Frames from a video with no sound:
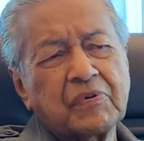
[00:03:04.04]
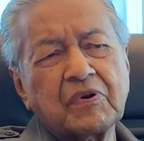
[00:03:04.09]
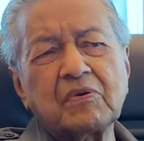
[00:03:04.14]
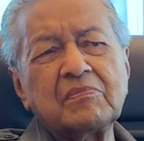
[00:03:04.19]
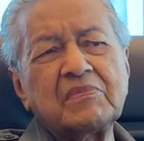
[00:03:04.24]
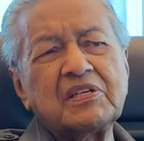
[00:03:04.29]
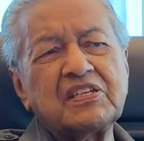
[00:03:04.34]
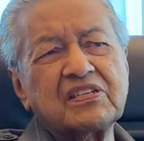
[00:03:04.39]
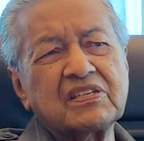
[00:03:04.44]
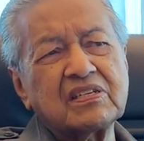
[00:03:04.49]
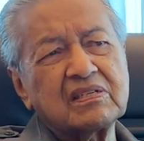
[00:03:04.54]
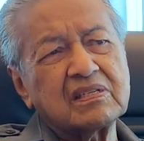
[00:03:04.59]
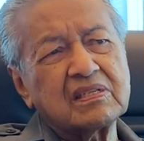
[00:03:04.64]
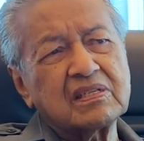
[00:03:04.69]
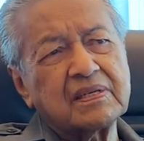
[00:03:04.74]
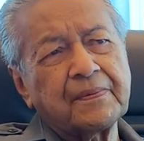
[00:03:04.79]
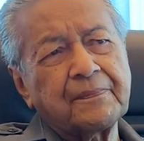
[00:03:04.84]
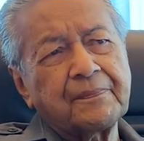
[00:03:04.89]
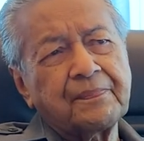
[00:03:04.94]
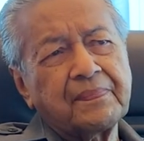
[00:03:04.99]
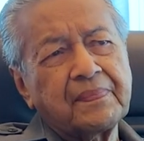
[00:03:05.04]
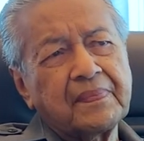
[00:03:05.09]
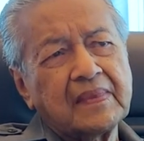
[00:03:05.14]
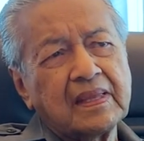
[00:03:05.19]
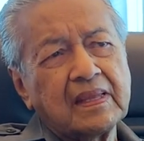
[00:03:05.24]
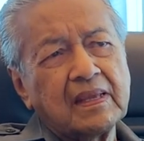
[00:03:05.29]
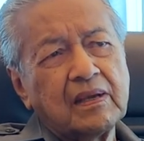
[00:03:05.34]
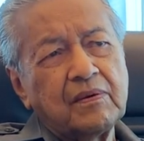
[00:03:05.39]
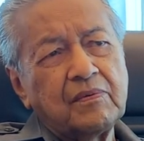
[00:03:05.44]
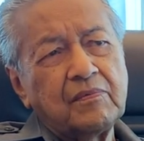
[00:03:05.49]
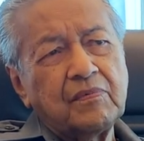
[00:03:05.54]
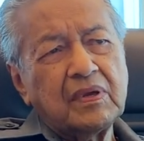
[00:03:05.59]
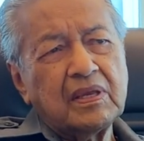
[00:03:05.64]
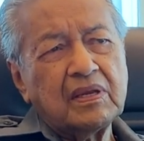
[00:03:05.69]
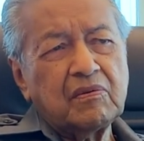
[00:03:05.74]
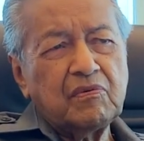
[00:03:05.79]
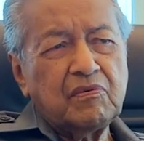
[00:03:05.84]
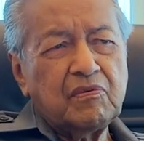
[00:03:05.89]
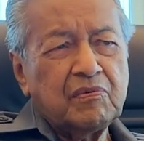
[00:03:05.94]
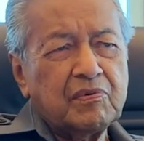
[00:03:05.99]
promises.
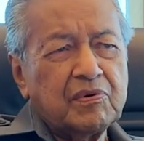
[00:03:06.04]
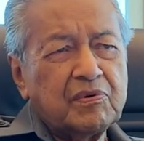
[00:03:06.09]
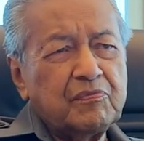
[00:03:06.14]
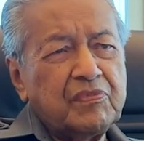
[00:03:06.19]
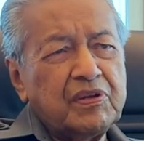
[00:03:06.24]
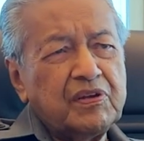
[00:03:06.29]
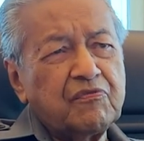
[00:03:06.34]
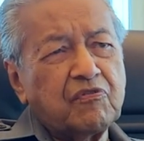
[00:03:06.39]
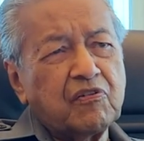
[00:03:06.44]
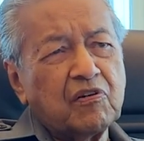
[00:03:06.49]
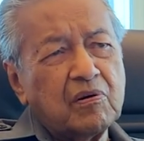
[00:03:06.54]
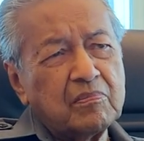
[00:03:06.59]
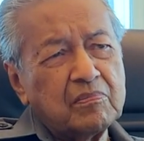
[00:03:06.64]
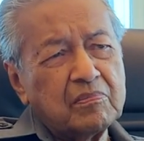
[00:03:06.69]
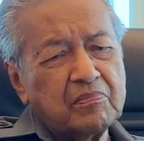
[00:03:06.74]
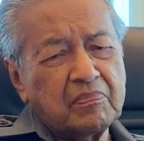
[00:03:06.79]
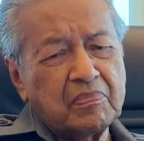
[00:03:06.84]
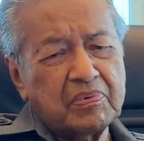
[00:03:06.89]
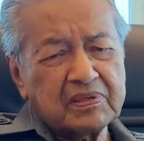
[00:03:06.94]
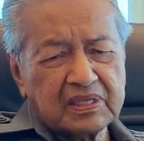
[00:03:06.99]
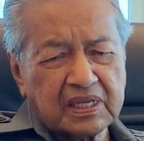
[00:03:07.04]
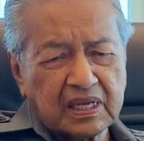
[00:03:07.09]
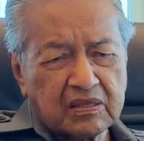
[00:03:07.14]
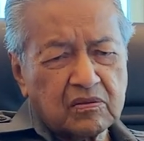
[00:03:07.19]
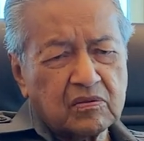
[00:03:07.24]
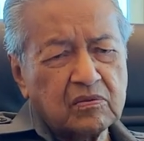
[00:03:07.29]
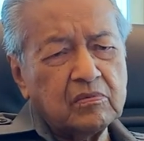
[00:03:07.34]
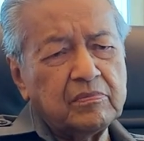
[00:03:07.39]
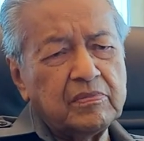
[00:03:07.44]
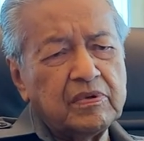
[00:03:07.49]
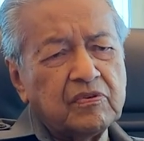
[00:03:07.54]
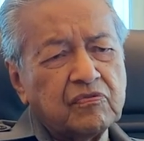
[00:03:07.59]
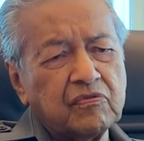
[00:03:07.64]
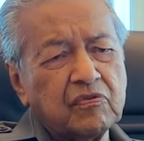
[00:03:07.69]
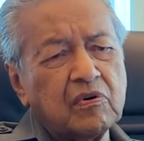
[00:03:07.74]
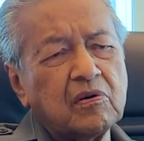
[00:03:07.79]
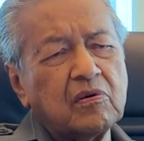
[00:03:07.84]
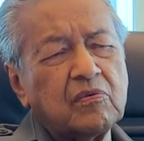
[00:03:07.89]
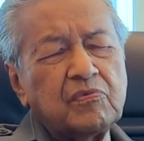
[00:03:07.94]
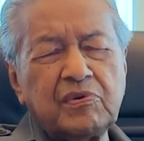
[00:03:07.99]
When we formed Bersatu
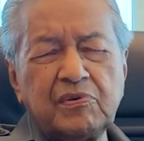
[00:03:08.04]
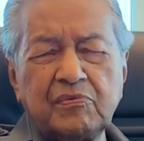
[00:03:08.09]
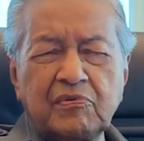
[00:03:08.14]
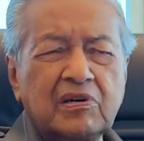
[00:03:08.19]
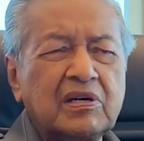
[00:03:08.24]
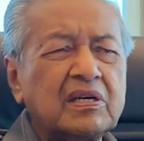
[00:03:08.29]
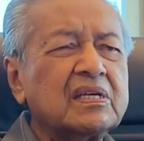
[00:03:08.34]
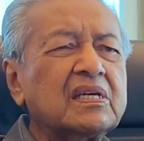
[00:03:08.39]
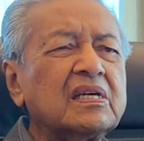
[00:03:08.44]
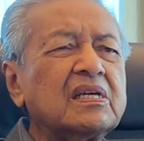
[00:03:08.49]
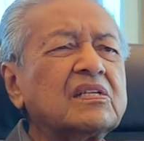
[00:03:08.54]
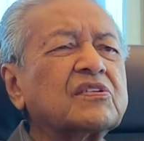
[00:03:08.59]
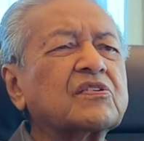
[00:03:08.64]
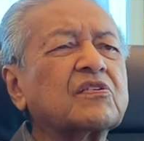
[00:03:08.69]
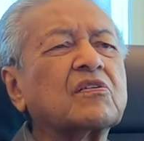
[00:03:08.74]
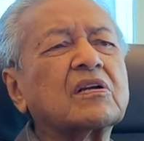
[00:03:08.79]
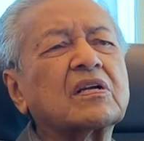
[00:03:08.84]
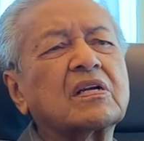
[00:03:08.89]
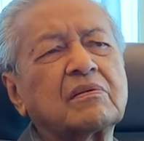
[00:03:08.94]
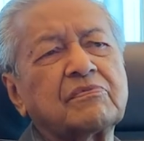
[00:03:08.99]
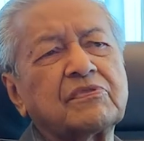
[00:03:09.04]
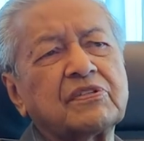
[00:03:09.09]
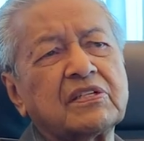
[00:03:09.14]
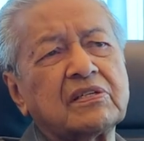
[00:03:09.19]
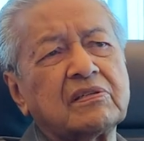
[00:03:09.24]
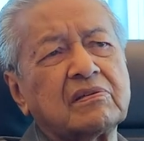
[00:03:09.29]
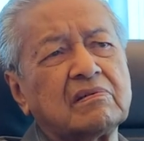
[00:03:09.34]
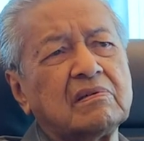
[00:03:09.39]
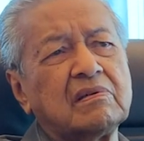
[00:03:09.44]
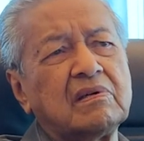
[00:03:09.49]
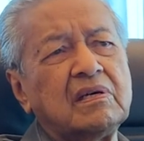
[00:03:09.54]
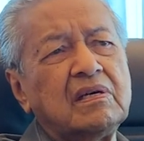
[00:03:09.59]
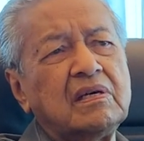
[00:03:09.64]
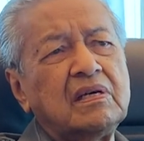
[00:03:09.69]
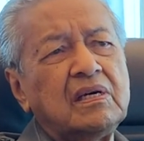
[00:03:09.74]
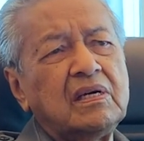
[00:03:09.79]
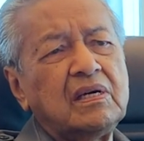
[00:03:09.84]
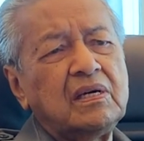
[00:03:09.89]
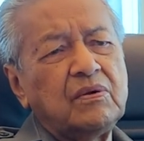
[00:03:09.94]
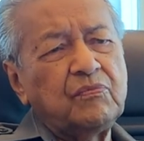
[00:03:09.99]
before, we were against corruption.
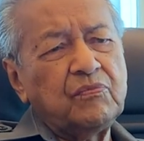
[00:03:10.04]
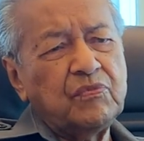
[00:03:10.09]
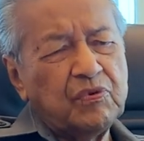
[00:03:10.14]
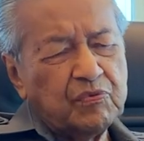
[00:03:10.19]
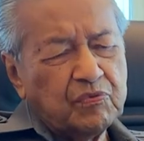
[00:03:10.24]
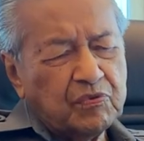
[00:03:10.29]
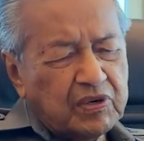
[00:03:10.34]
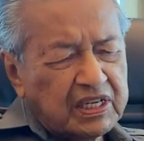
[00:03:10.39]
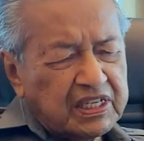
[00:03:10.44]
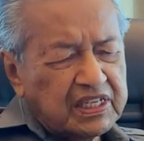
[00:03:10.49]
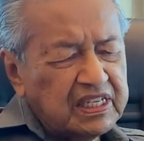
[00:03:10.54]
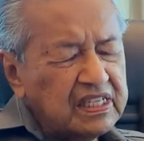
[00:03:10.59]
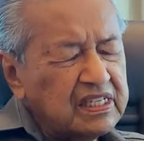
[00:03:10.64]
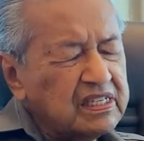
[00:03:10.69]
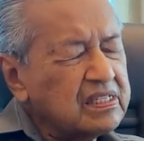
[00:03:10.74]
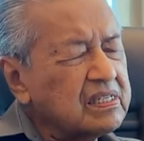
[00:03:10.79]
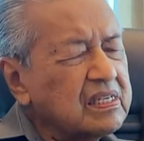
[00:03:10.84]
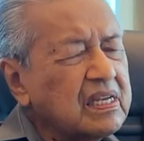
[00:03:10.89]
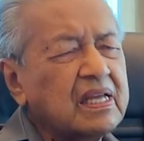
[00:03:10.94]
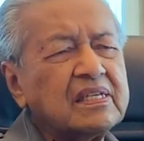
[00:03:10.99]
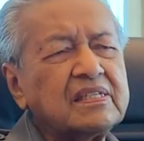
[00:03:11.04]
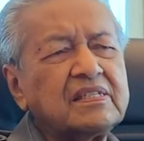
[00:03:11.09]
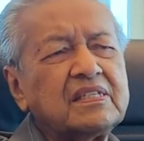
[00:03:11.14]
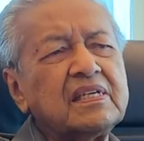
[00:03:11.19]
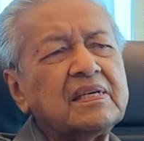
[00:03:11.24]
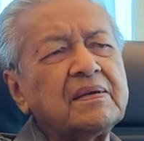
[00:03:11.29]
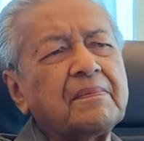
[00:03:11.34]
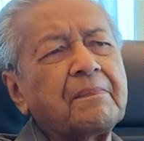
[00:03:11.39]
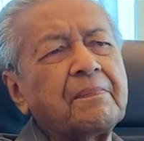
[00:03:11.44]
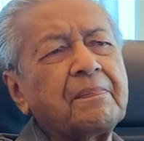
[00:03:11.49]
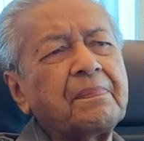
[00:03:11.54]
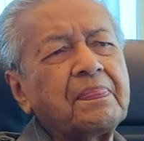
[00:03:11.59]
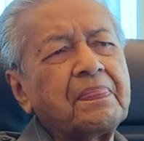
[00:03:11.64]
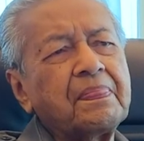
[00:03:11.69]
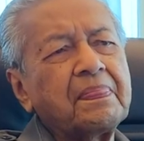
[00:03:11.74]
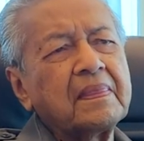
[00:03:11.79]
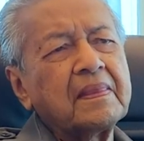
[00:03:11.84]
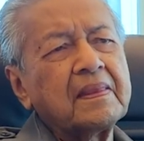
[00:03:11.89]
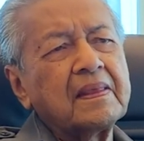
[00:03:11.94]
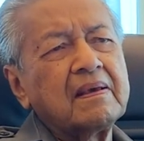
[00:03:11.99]
We were against Najib.
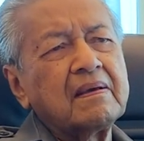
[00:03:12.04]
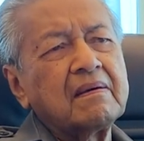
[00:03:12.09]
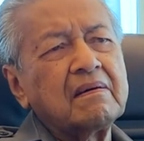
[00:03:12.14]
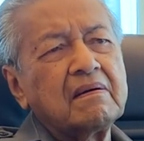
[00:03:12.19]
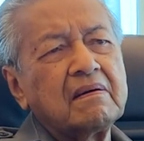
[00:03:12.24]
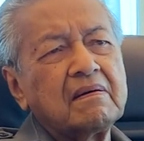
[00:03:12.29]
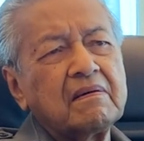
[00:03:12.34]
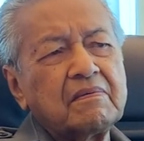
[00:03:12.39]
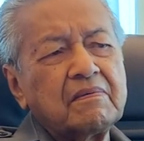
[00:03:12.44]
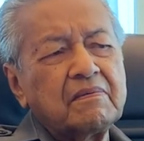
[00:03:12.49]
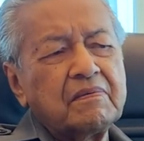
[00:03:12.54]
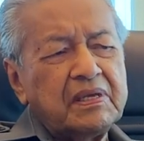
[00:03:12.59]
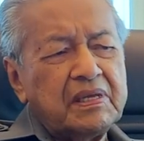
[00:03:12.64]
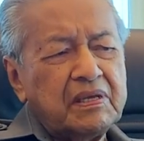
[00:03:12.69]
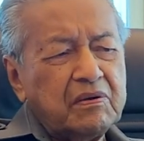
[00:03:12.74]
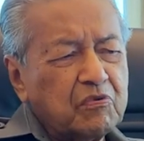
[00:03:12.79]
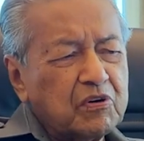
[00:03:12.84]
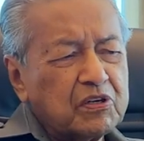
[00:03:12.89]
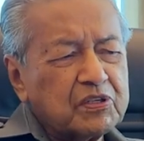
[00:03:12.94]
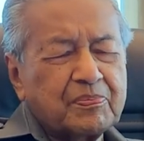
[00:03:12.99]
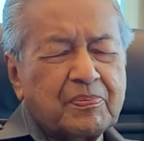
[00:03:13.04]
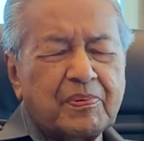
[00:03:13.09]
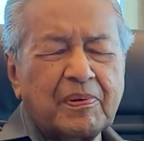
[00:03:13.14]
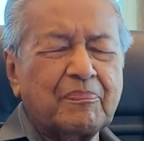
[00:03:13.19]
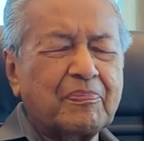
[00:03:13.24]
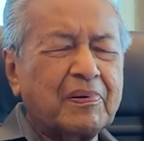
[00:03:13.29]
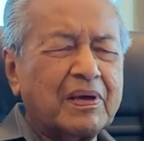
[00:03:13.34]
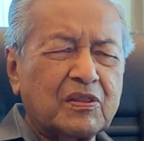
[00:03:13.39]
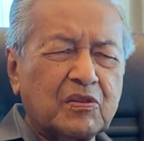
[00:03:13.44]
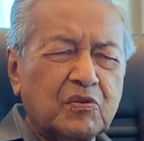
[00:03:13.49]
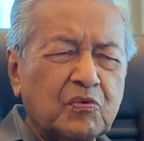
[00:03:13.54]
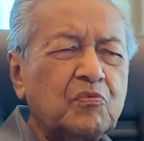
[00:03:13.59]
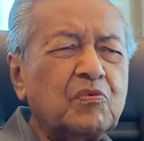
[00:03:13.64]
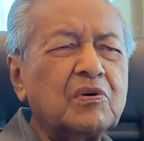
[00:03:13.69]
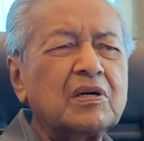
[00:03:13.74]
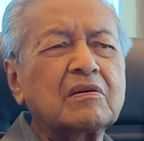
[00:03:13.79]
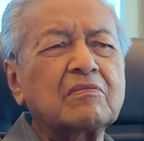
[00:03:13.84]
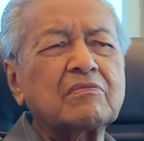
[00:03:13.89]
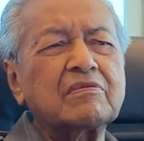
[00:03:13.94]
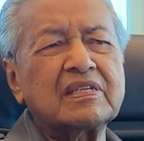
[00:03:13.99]
He was prepared to
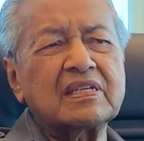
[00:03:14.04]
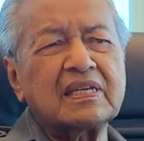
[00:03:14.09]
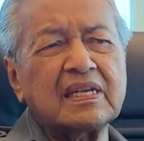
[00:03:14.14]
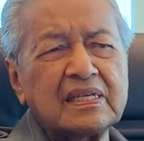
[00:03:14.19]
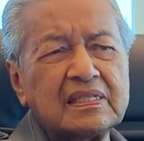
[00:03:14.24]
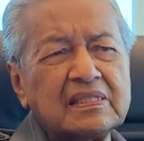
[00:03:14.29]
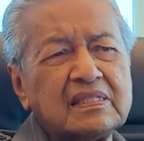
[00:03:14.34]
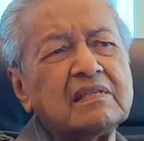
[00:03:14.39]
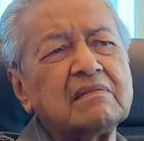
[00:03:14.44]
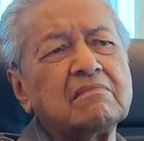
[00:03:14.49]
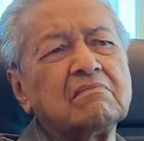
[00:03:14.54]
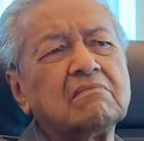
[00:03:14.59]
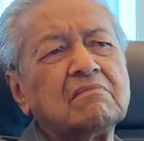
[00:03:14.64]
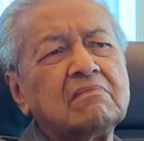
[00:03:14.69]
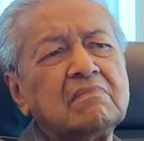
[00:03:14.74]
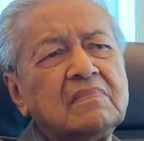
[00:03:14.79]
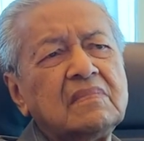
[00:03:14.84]
work with Najib.